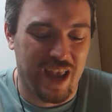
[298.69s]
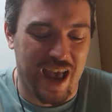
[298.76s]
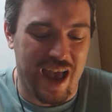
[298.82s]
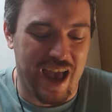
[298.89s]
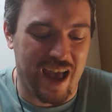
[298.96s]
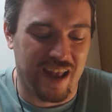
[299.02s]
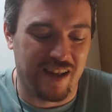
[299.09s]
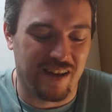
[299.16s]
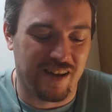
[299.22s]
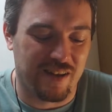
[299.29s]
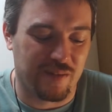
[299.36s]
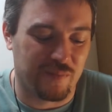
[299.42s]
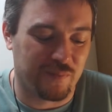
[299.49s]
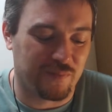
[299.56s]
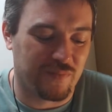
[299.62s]

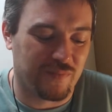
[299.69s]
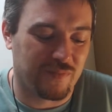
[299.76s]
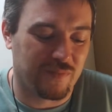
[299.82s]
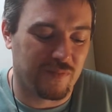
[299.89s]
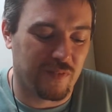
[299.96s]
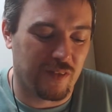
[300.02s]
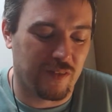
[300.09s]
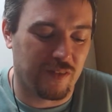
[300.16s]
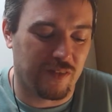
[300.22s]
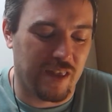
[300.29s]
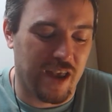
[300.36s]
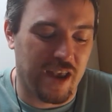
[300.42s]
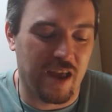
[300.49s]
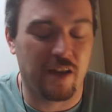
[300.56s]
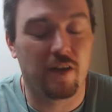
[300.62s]
And
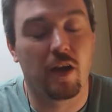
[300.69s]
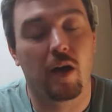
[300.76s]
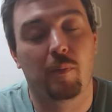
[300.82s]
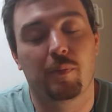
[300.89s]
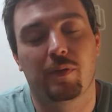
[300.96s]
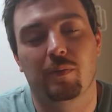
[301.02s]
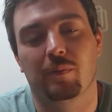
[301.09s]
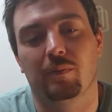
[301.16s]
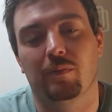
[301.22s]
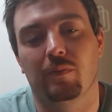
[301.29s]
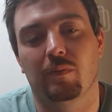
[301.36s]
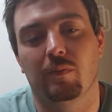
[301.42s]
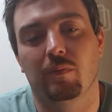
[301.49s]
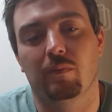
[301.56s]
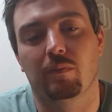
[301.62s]
they end up,
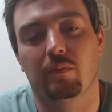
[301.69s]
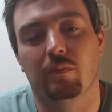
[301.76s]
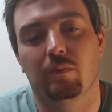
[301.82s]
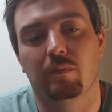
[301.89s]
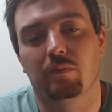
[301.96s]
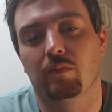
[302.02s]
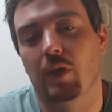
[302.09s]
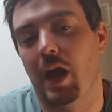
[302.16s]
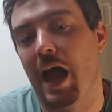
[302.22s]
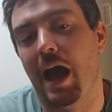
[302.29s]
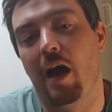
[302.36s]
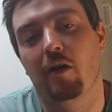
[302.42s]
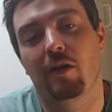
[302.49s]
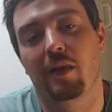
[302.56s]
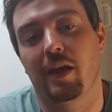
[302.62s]

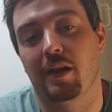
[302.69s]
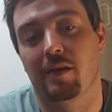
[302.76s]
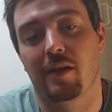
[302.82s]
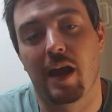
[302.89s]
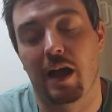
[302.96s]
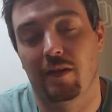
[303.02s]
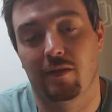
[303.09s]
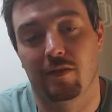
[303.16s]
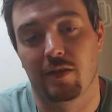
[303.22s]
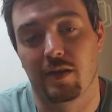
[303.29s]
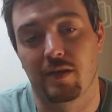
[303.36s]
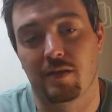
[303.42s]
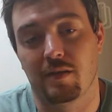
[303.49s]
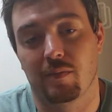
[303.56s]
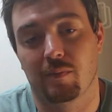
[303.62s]
how do they not
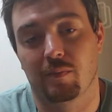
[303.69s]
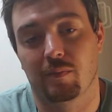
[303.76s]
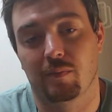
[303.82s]
see